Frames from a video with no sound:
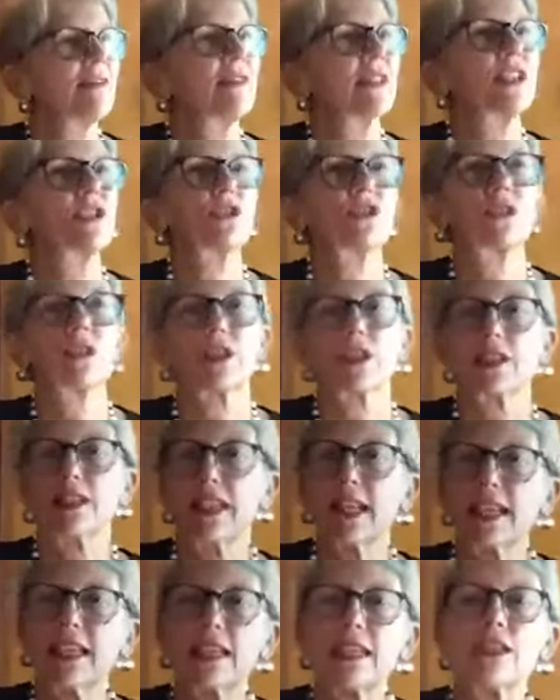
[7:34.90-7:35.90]
is good.
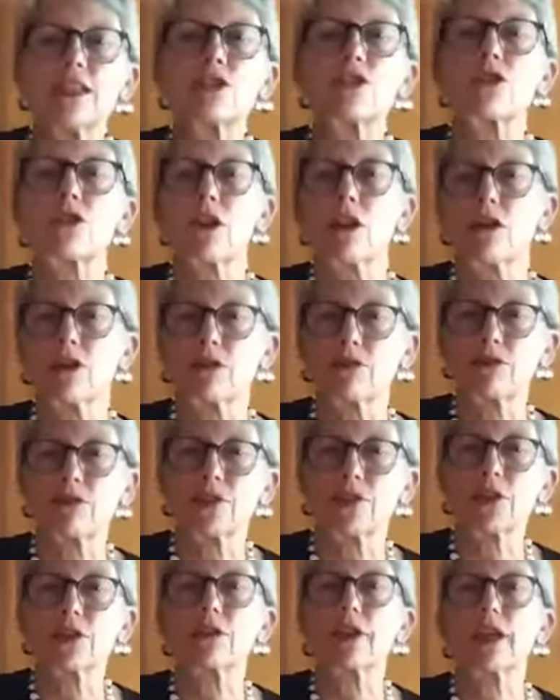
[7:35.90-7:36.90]
Get in the zone for
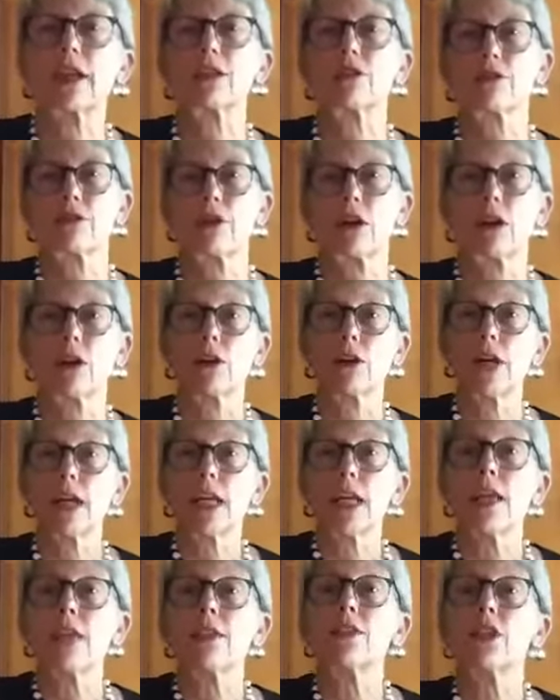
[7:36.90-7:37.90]
your intro.
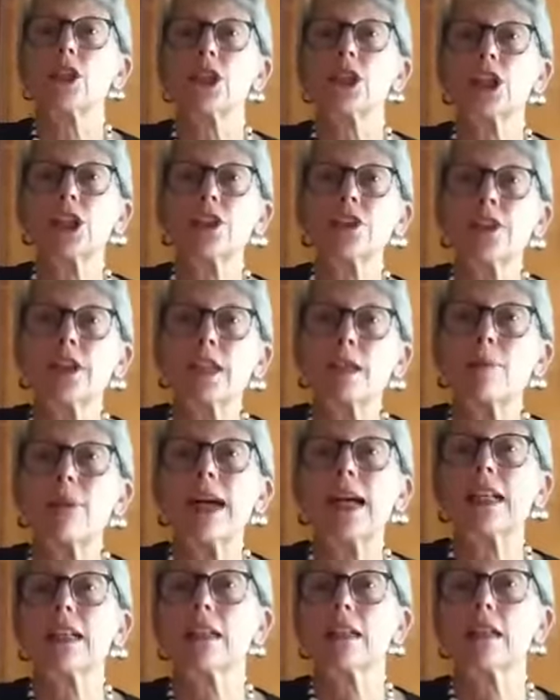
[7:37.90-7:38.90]
The good thing
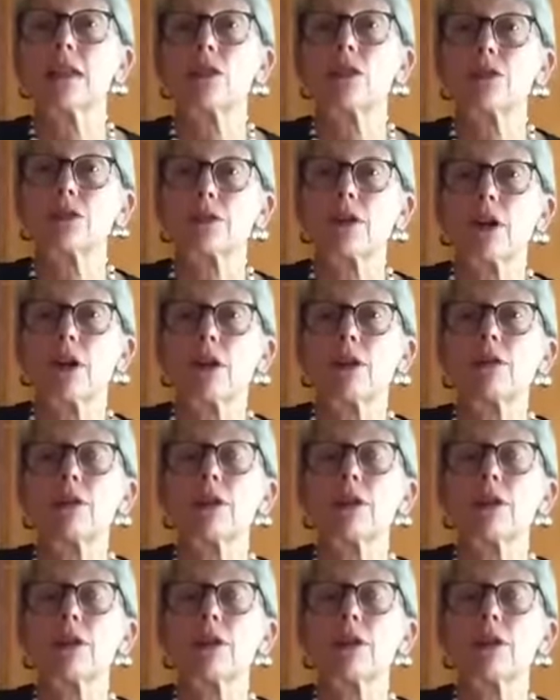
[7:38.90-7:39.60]
about an intro,